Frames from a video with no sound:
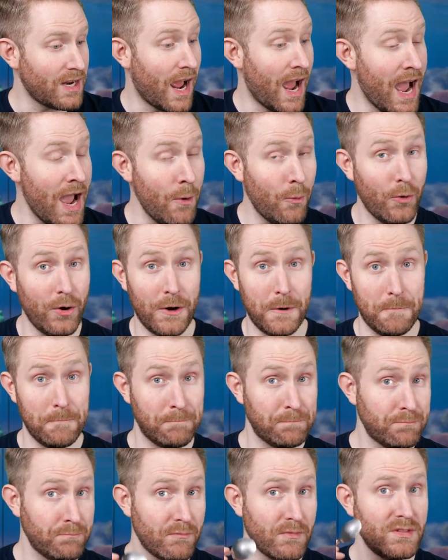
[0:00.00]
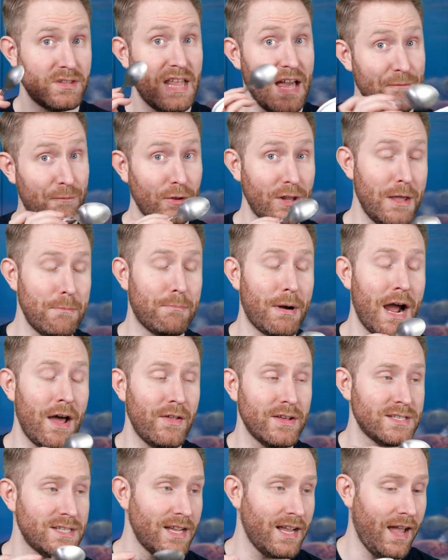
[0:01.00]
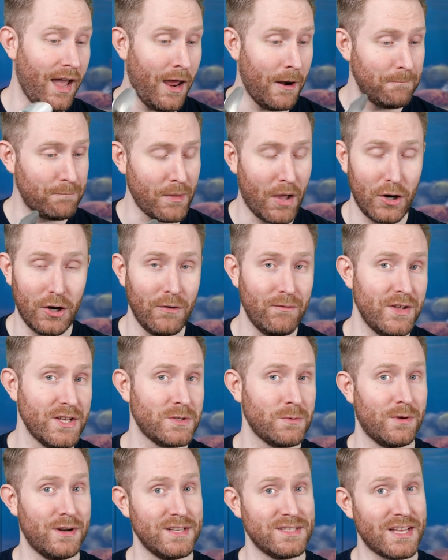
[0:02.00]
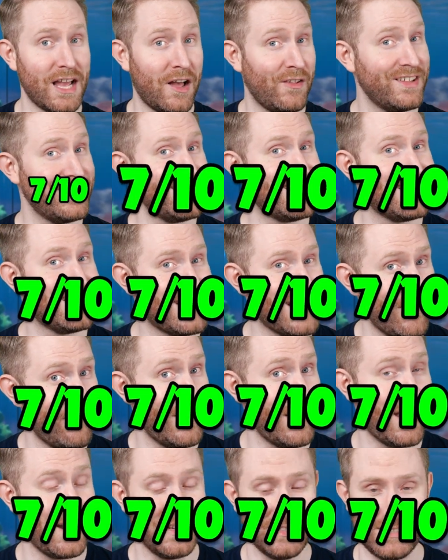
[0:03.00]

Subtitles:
I would definitely buy this again. I'll give this one a solid 7 out of